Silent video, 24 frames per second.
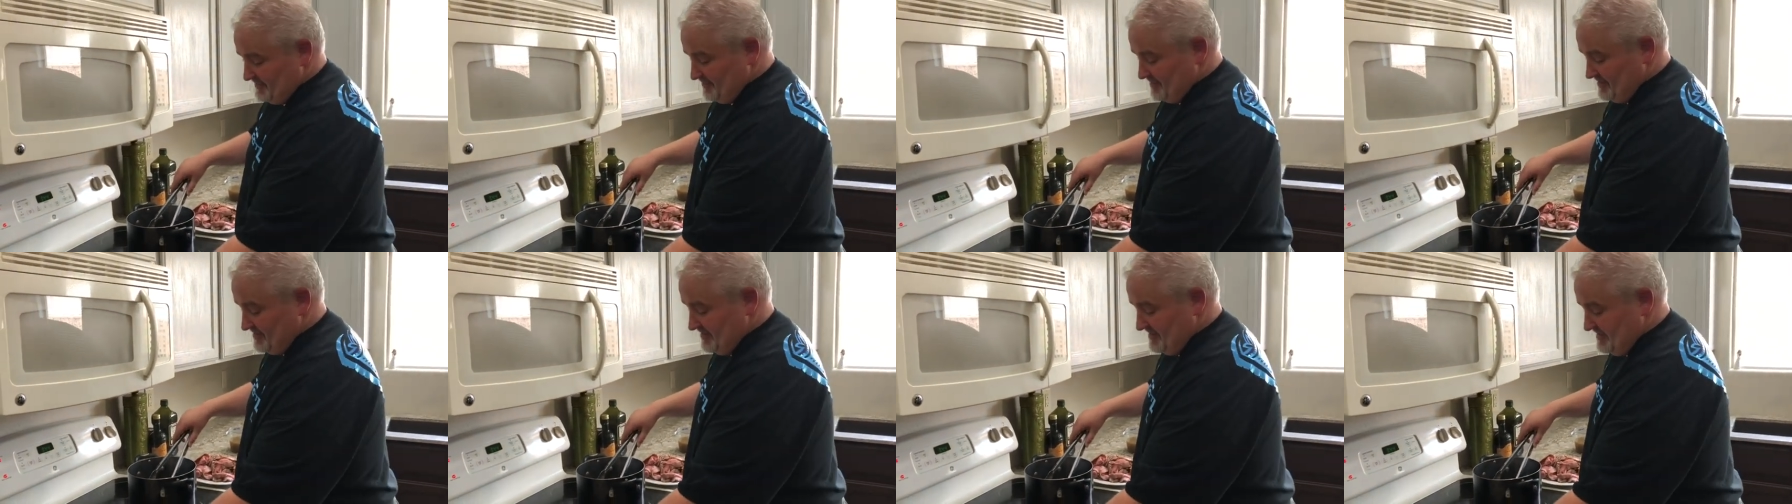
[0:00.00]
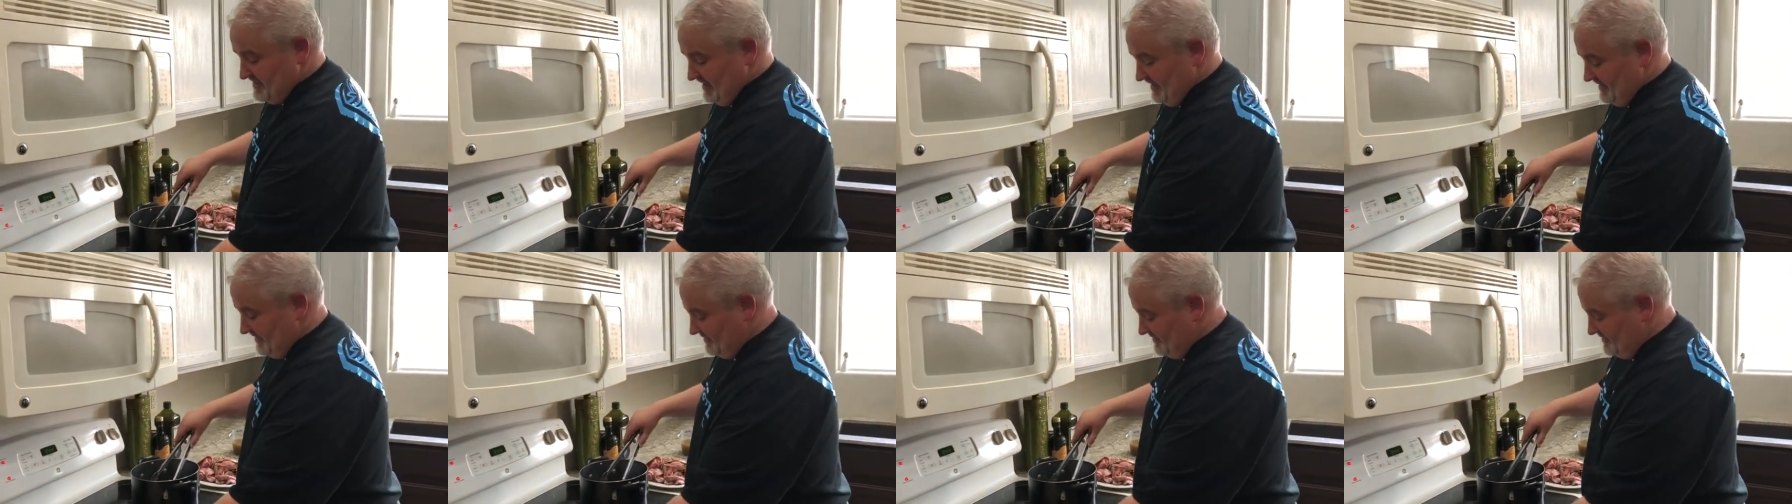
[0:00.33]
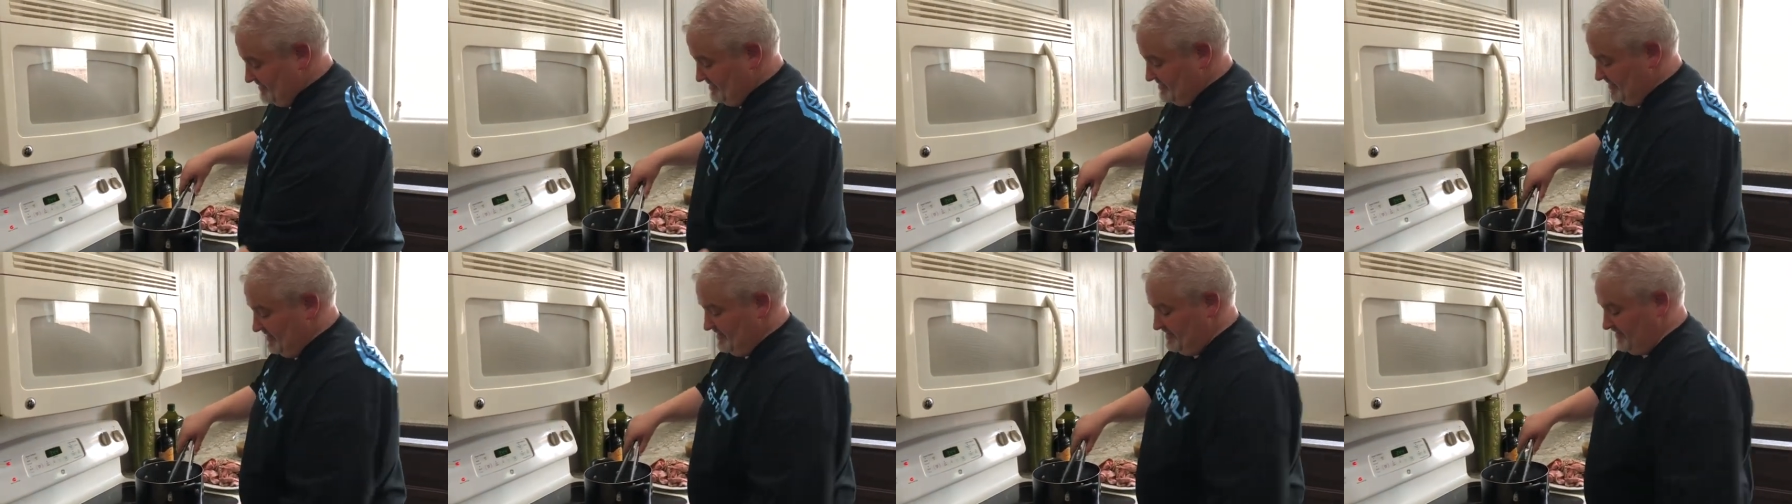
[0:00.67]
she's got a little
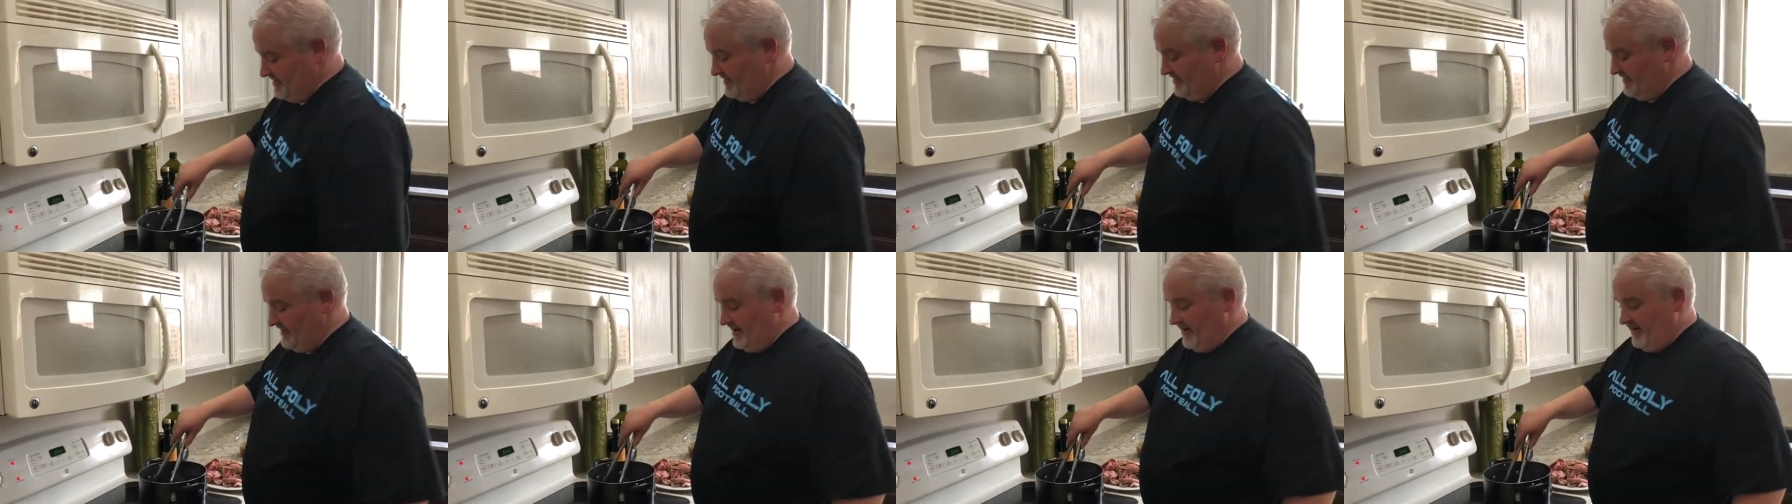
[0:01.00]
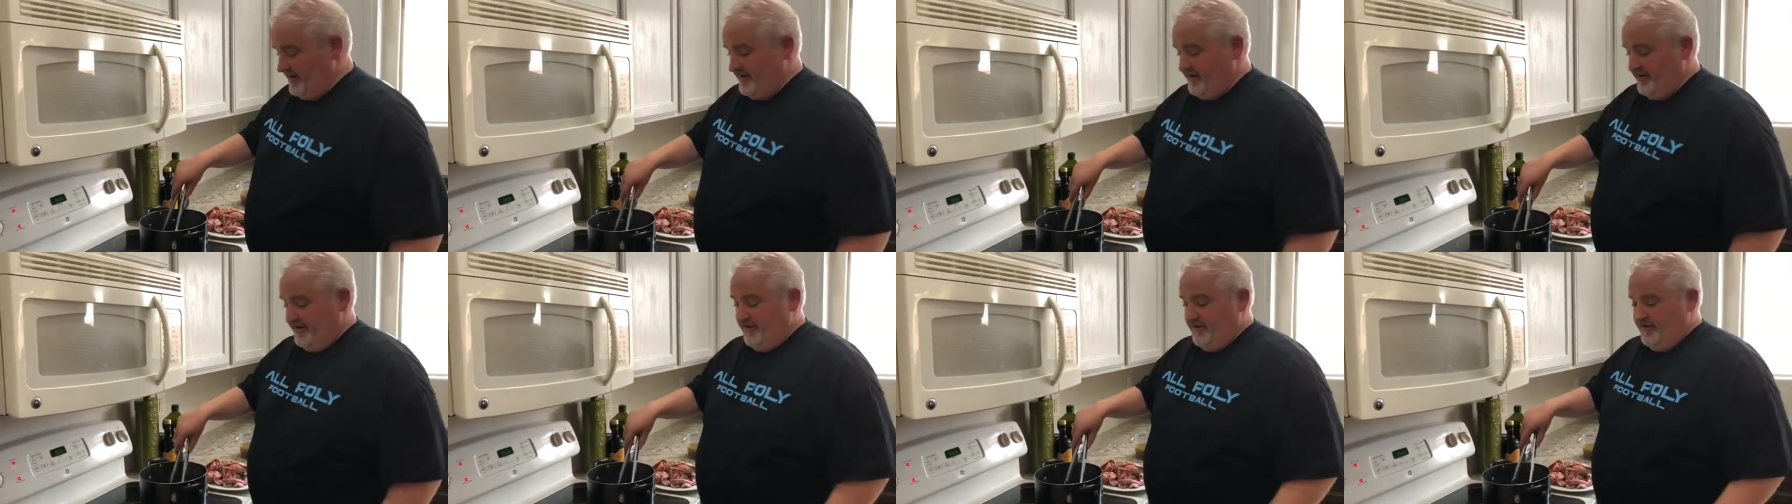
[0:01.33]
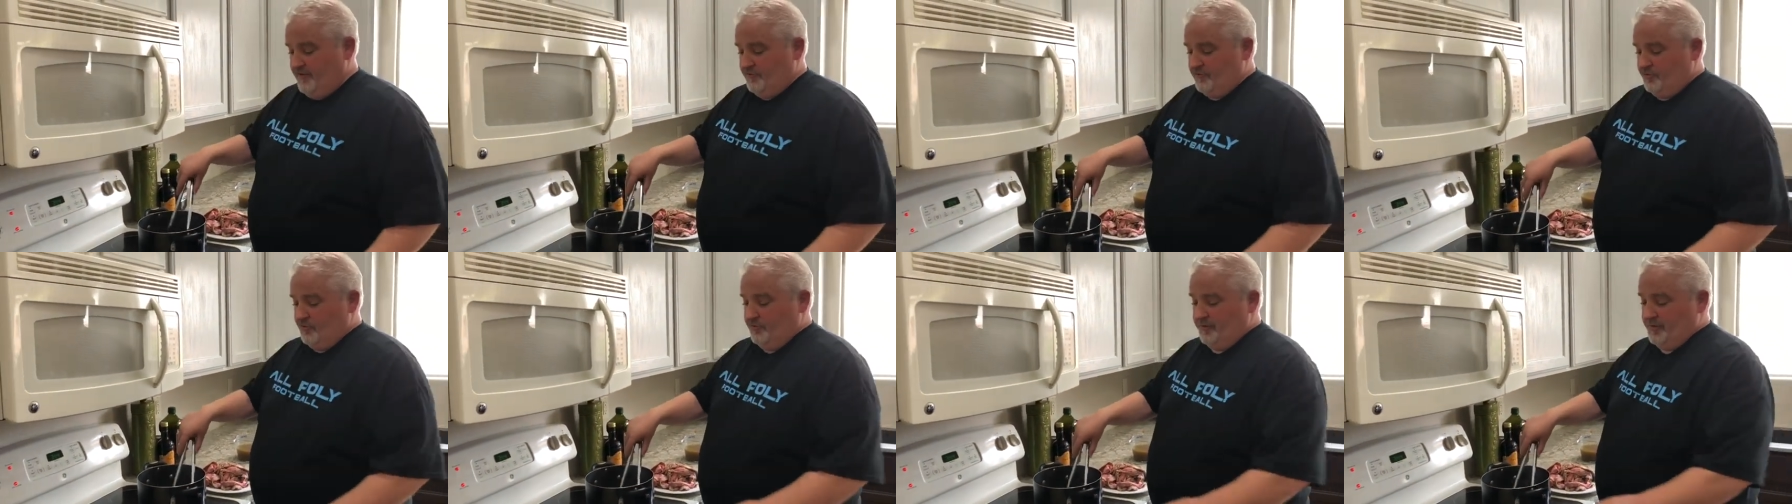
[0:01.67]
cheese on there.
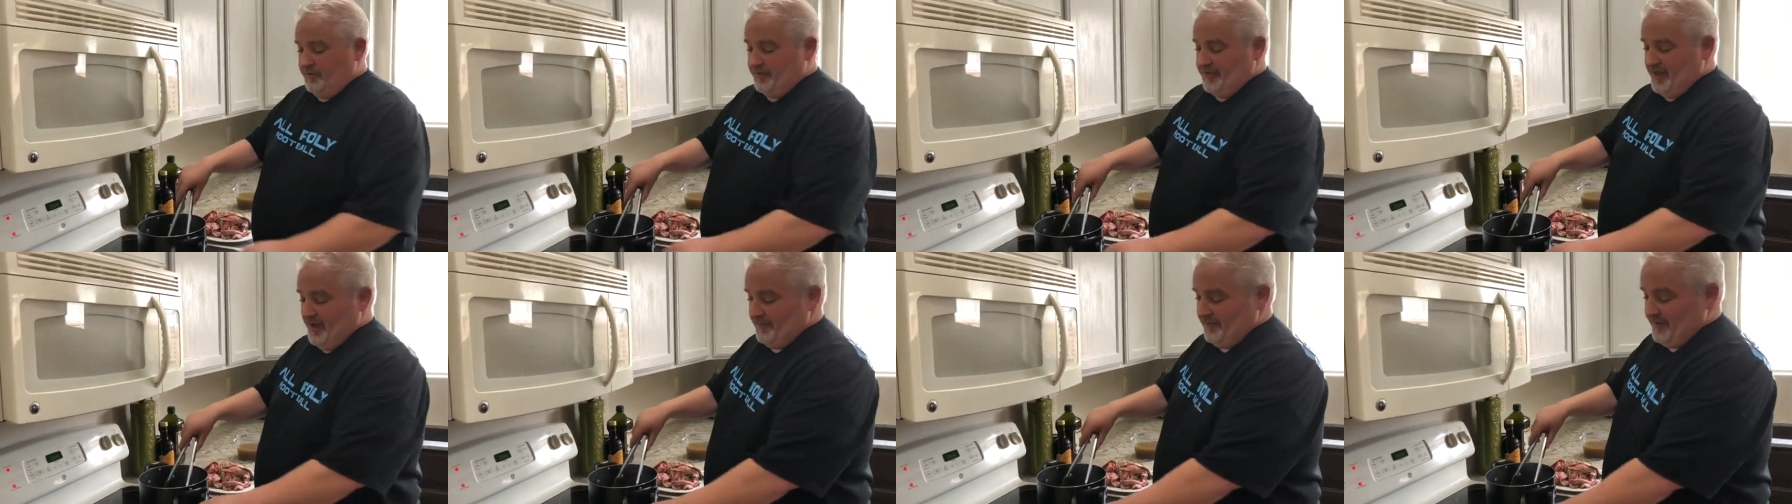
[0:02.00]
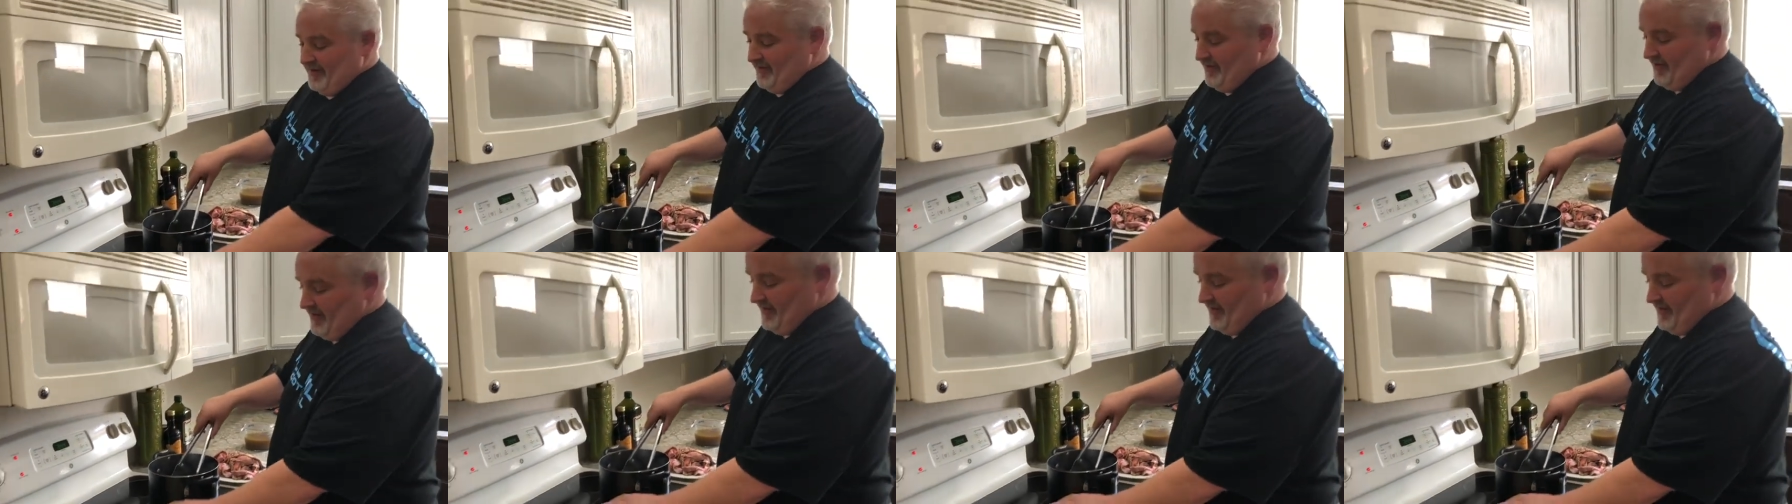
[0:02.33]
We'll put that meat right